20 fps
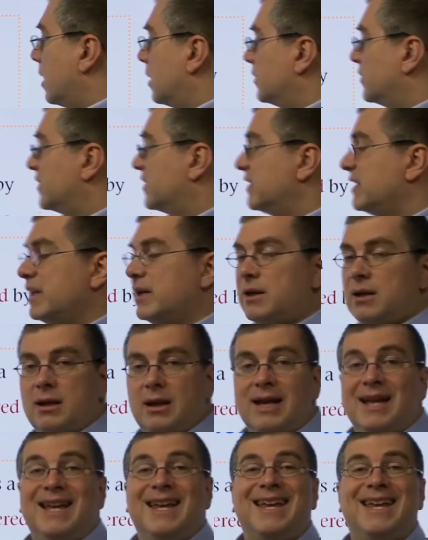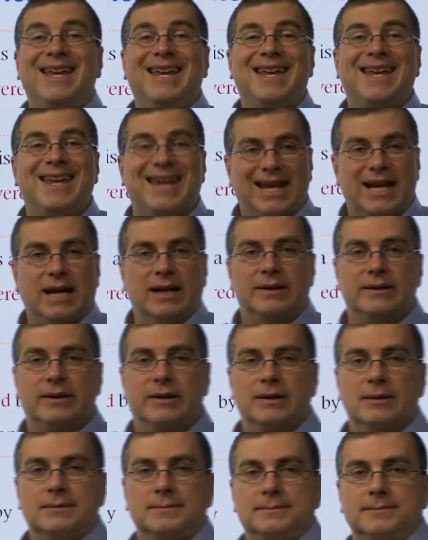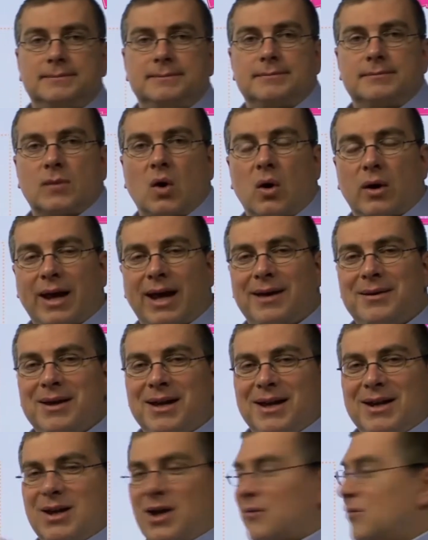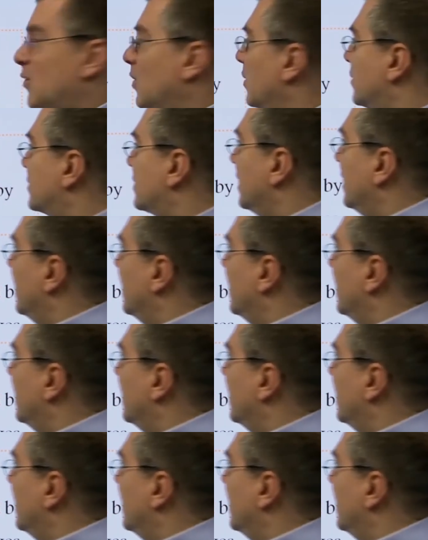are still in it. Okay? Now, of course,